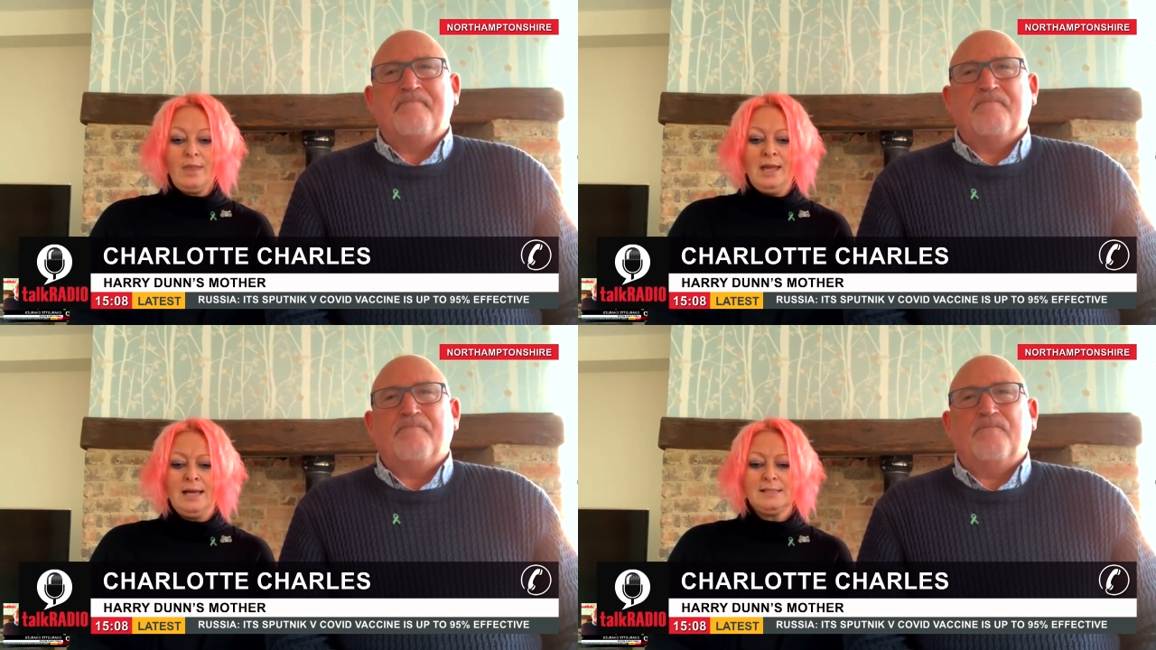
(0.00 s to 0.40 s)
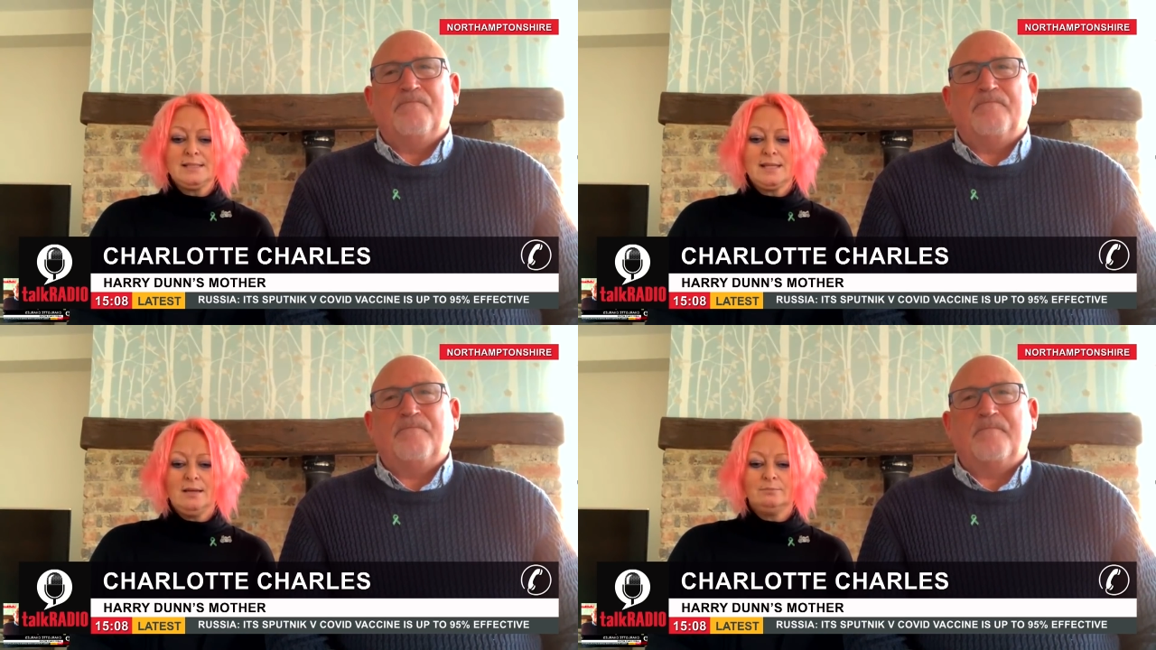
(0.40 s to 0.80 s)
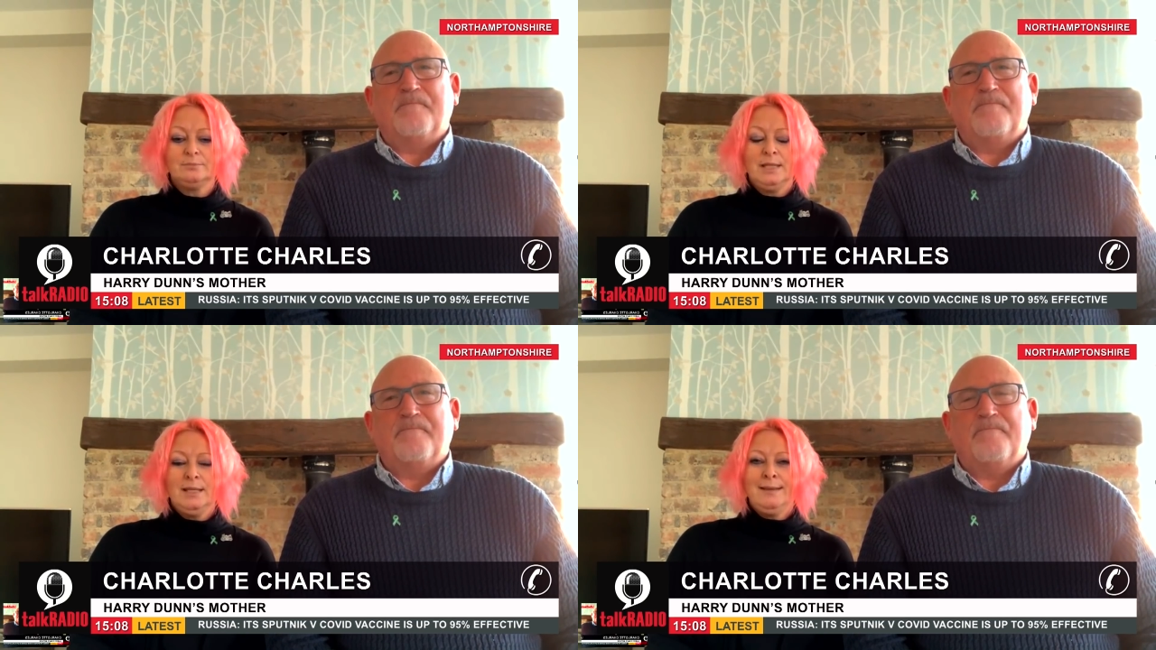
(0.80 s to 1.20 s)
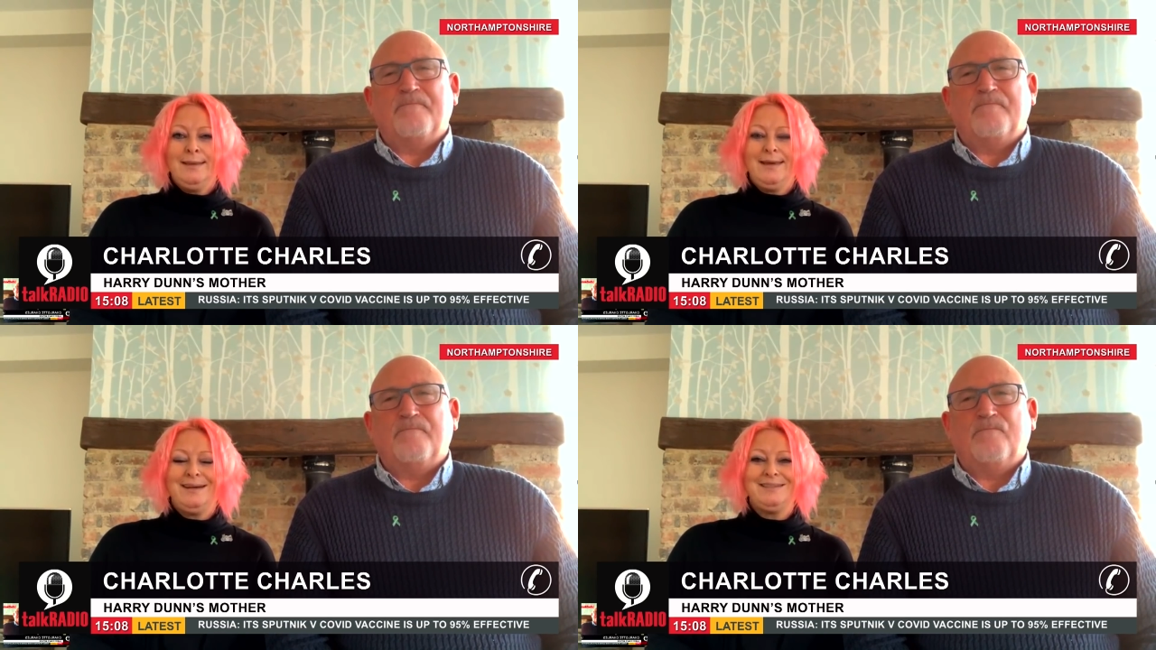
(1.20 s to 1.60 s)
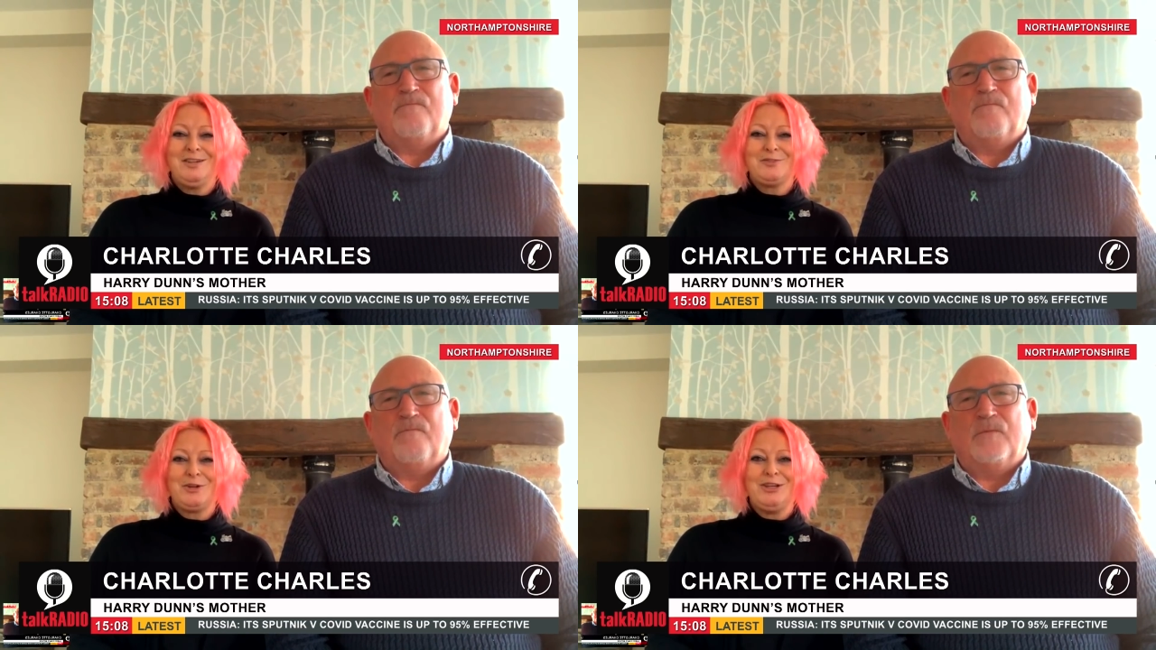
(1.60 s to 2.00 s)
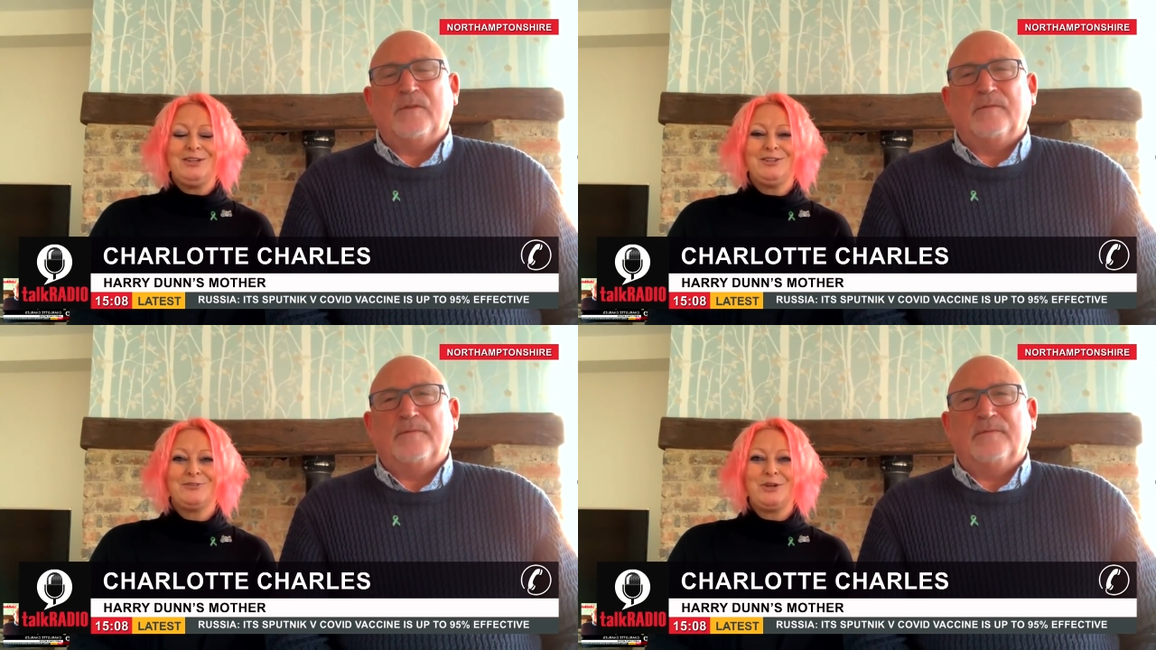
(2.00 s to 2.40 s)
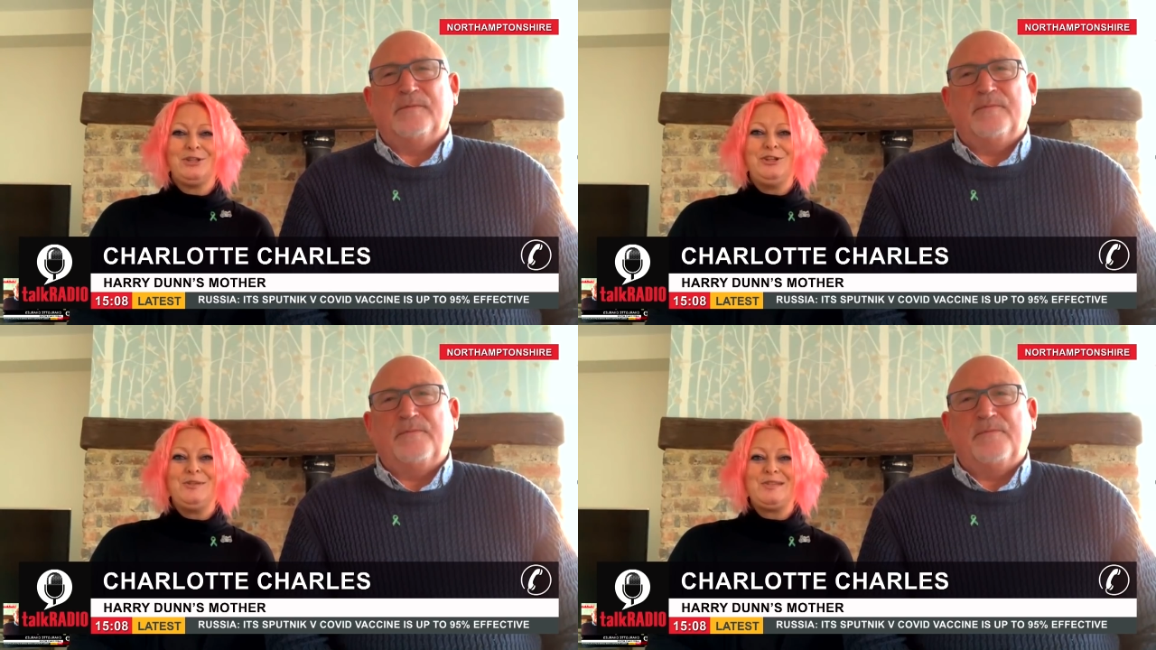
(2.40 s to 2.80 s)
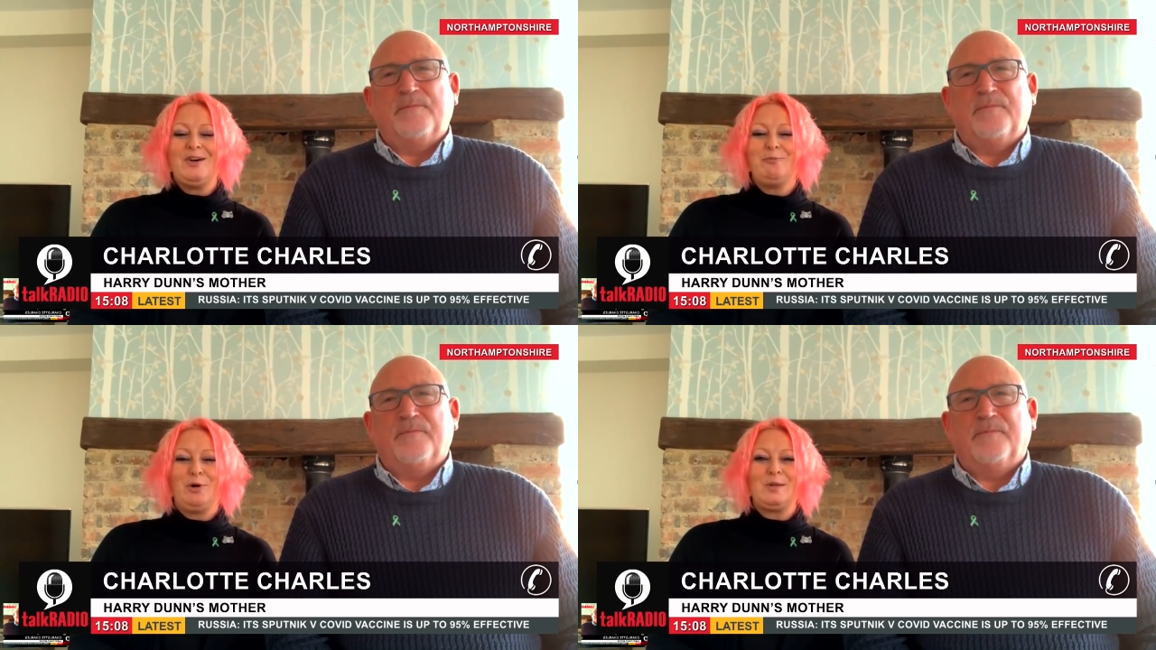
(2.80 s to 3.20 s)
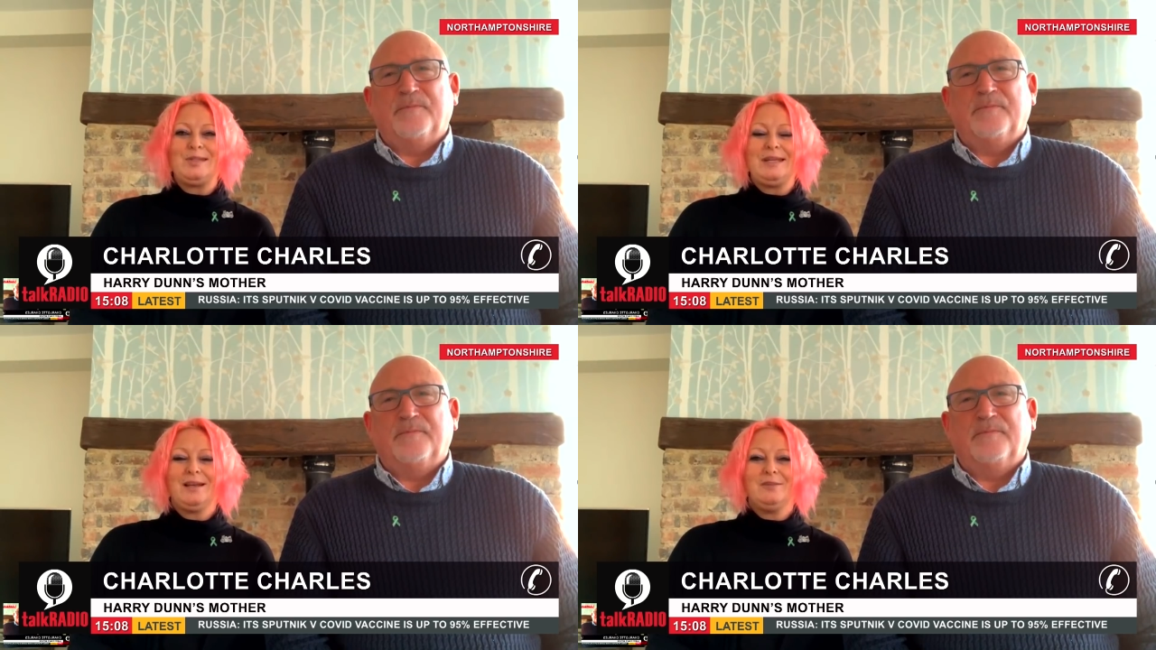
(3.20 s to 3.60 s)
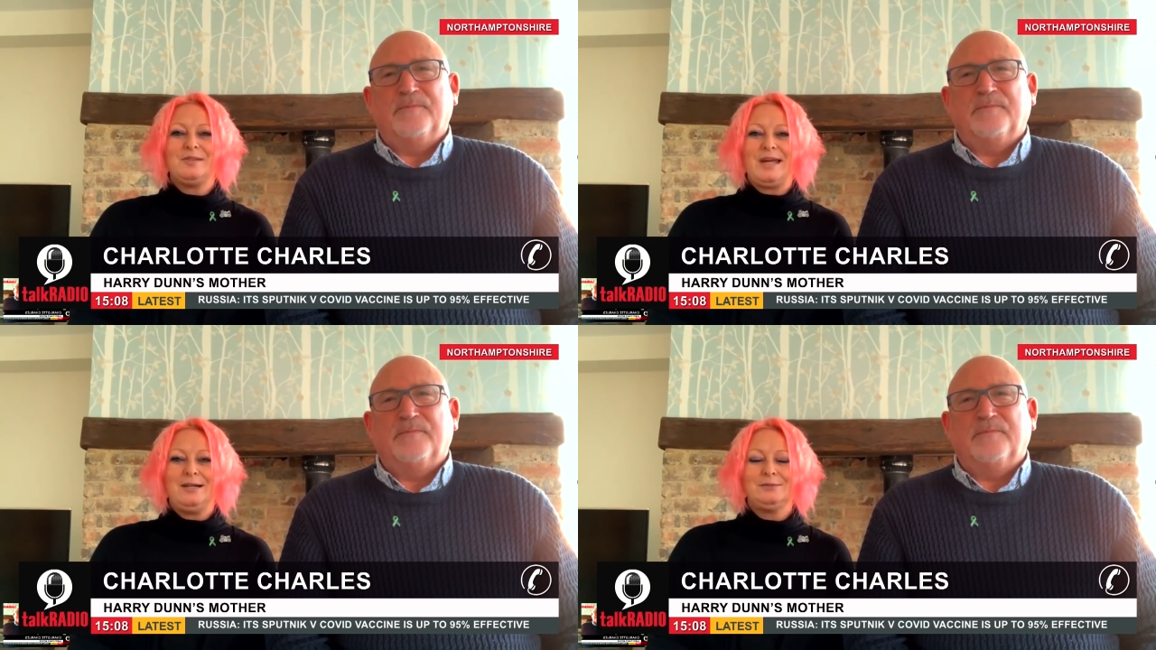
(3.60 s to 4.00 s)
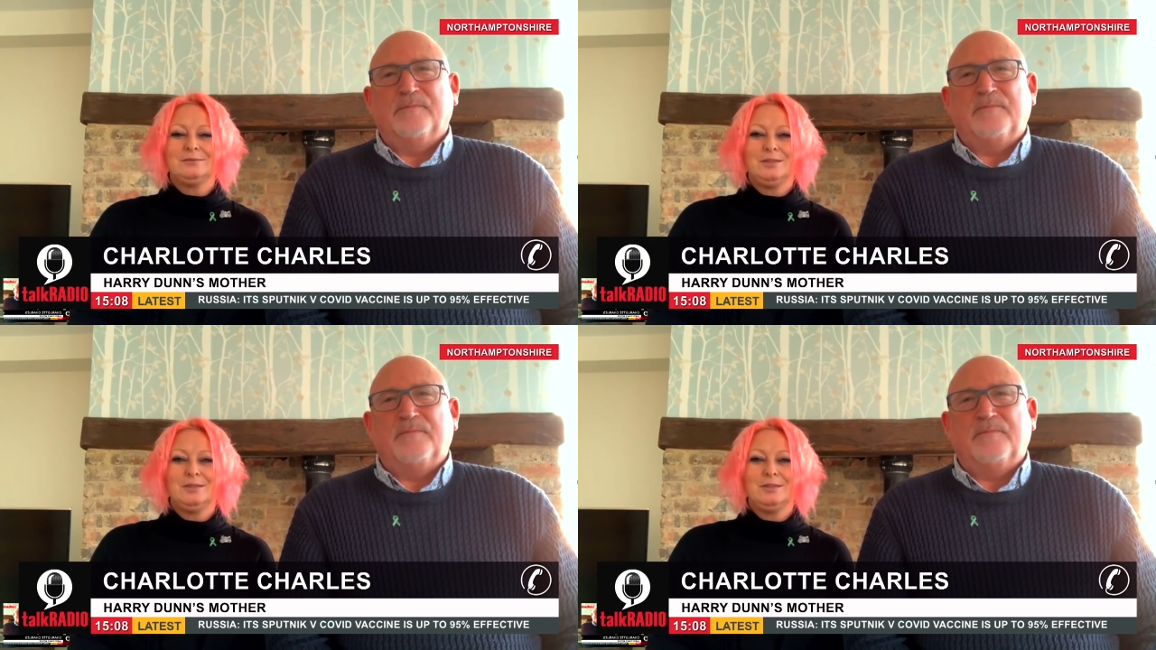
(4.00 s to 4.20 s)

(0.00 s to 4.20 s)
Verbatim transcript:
Speaker 1: and um, yeah, I've got a I've got a new set of boxing gloves out.